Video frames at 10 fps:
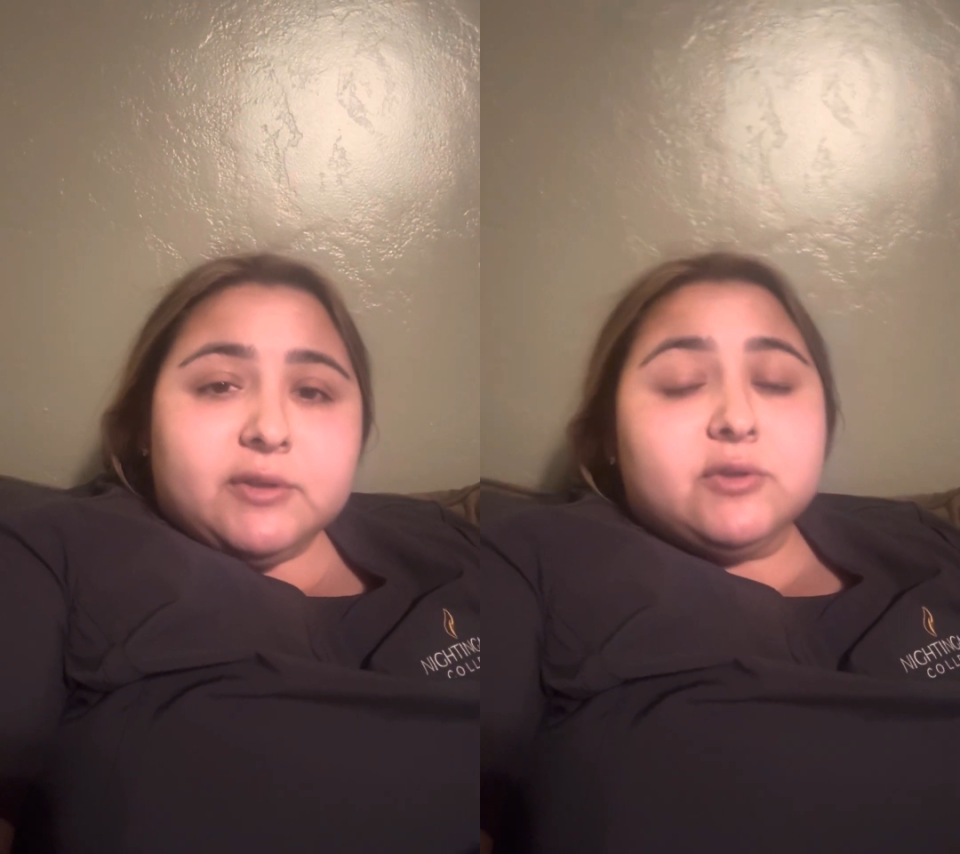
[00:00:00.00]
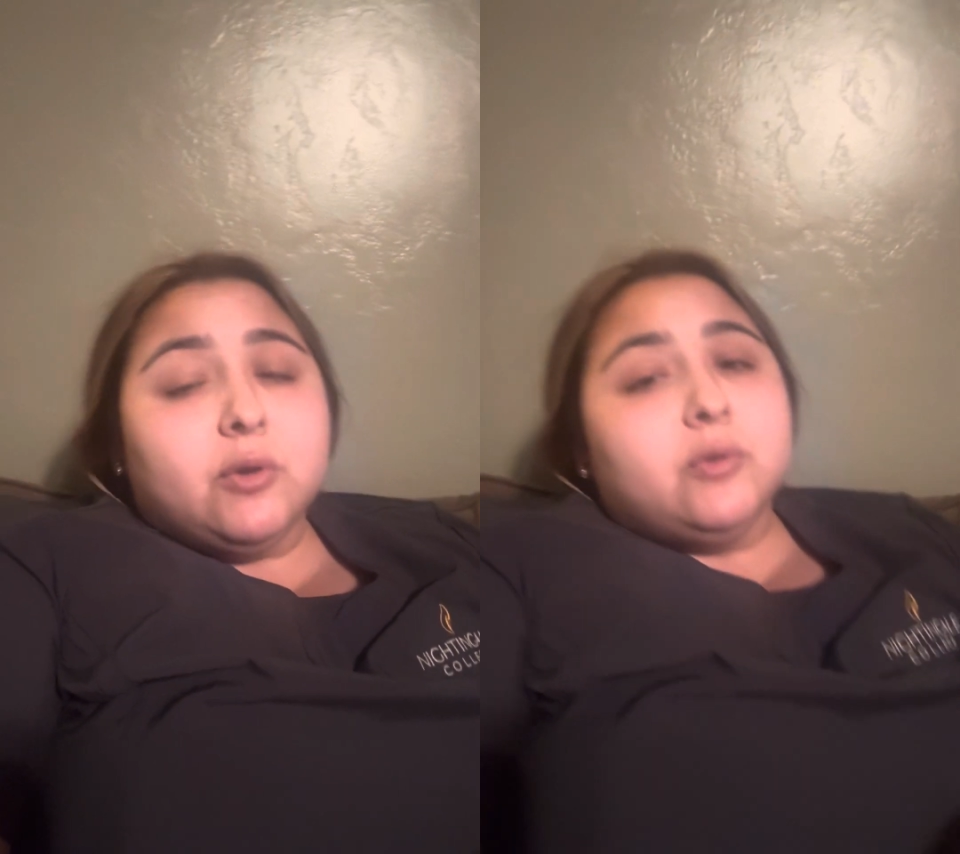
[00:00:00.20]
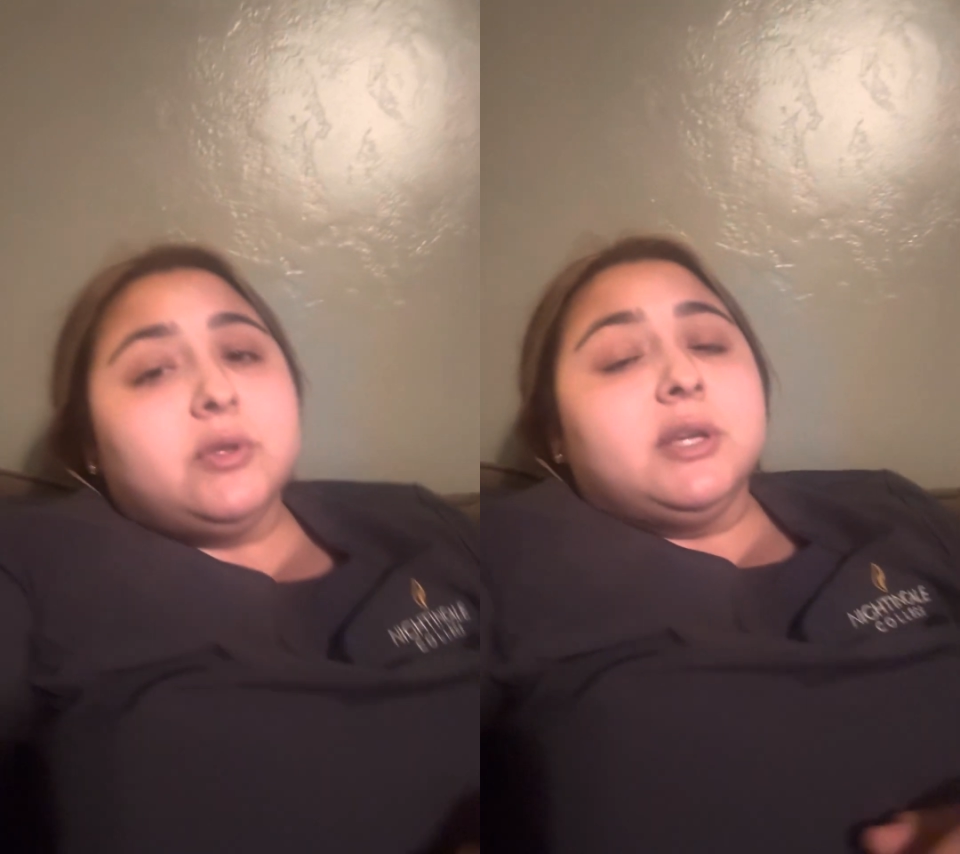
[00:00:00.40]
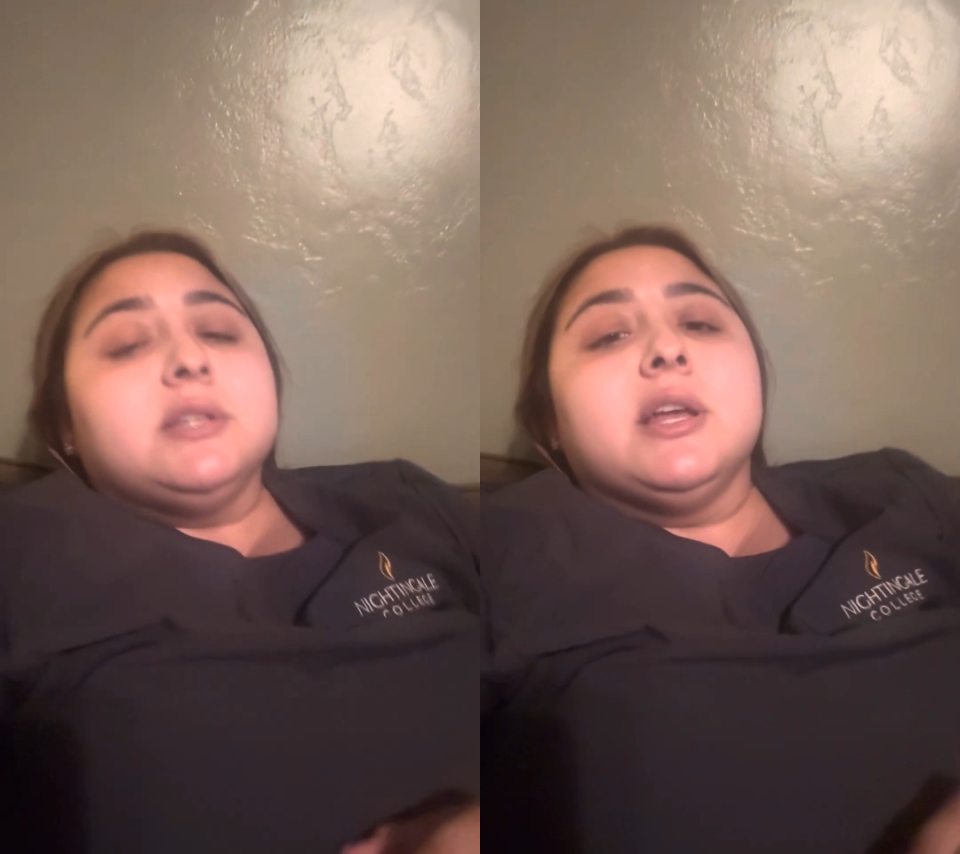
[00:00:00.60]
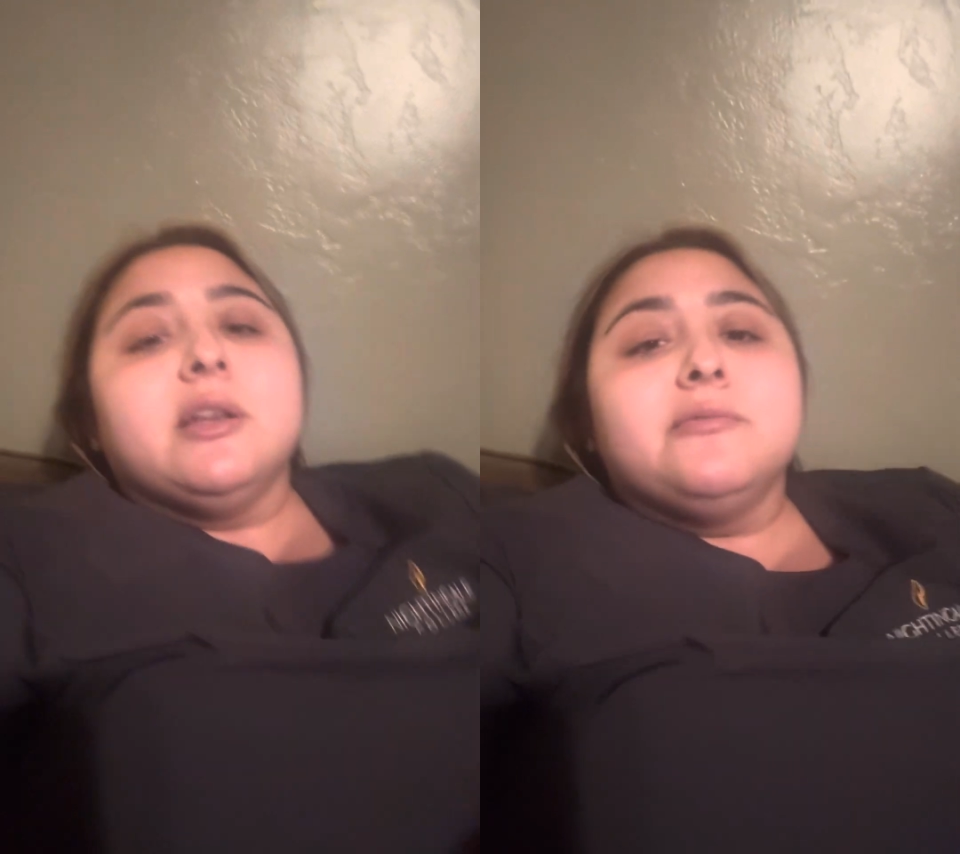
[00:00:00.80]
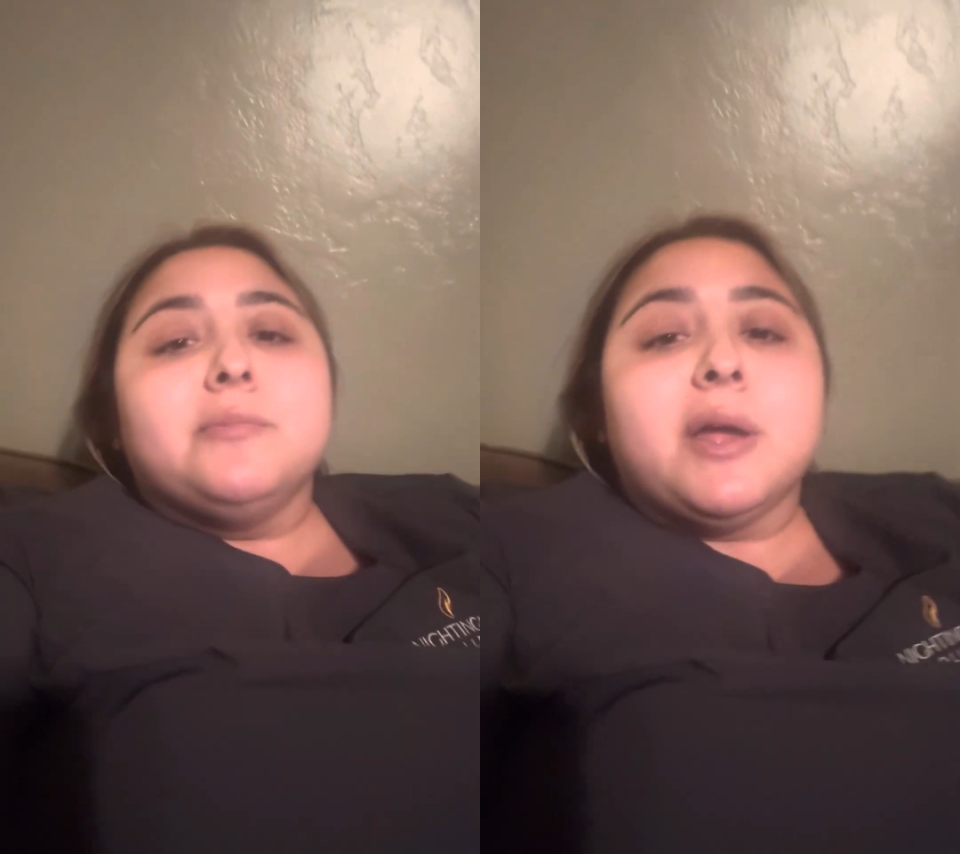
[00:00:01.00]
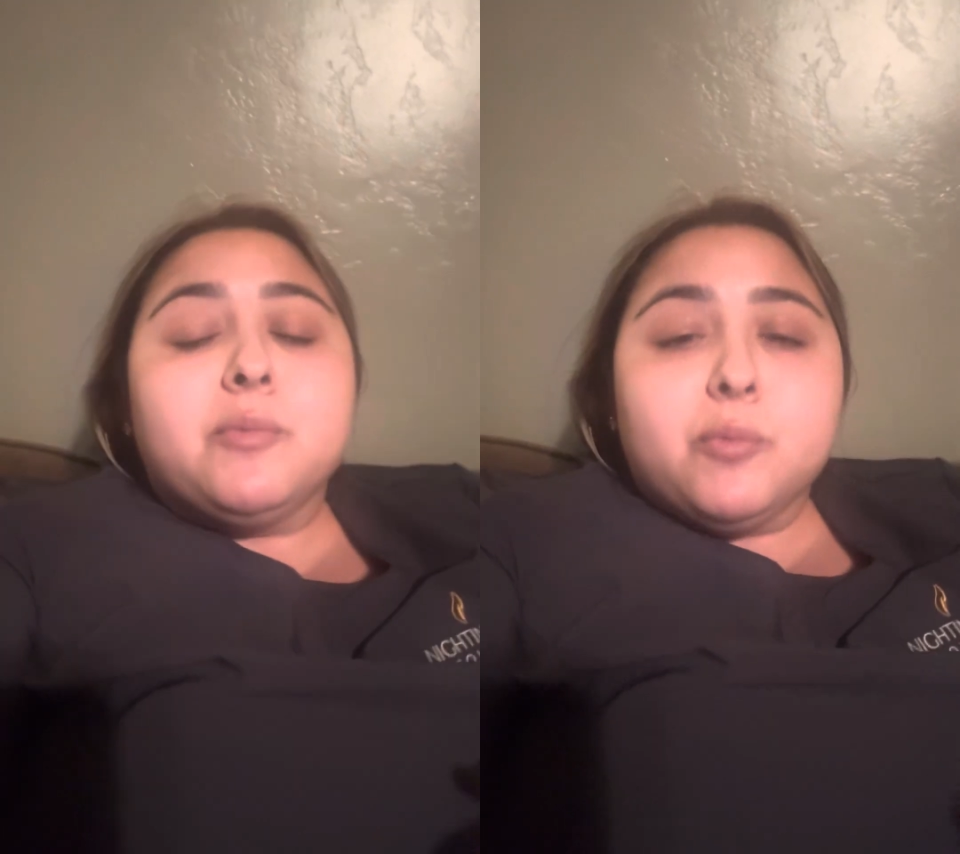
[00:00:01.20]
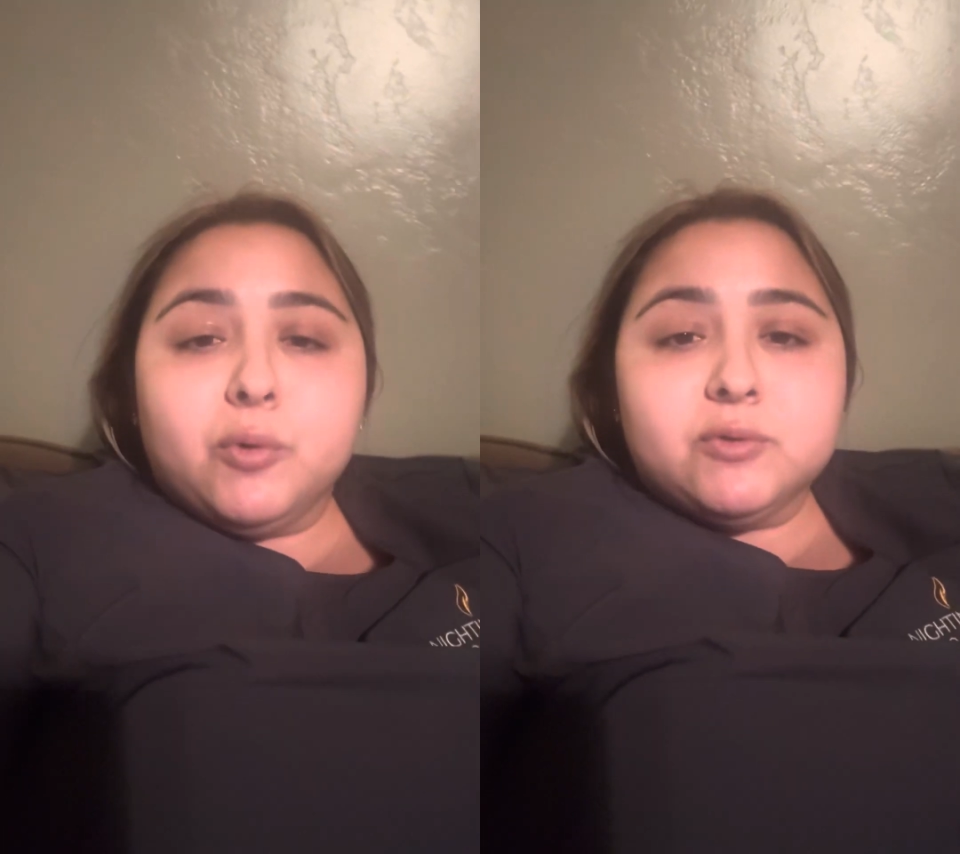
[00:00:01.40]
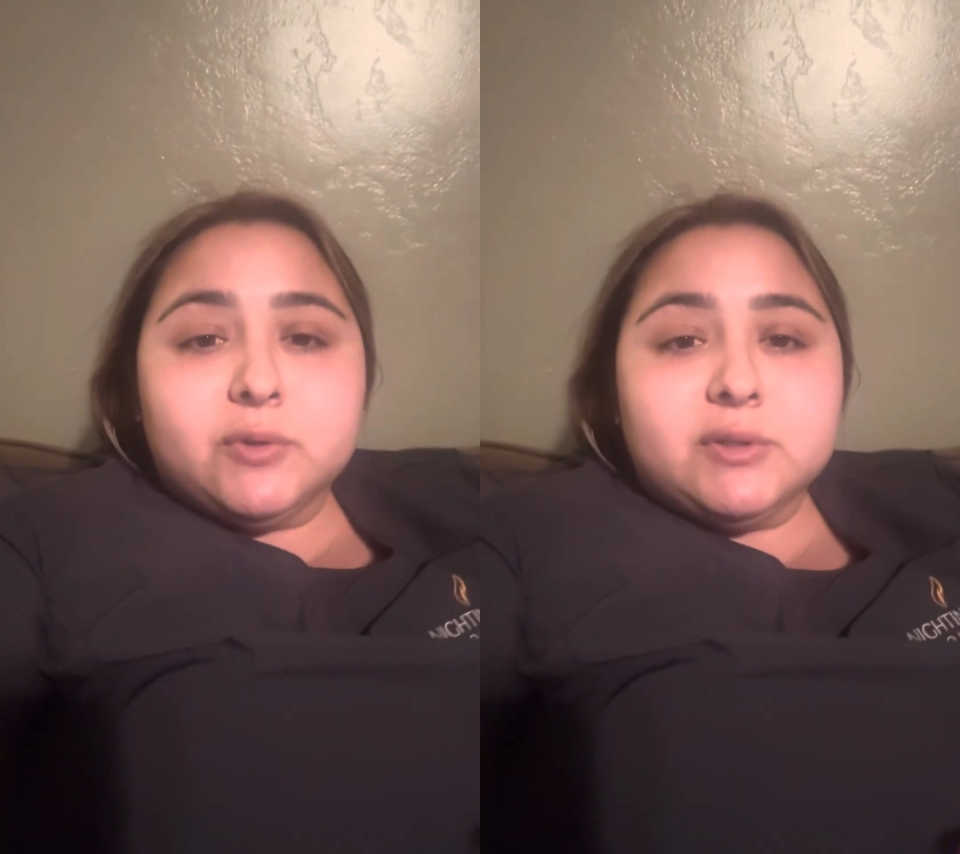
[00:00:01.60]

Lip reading: So, the intent of my proposal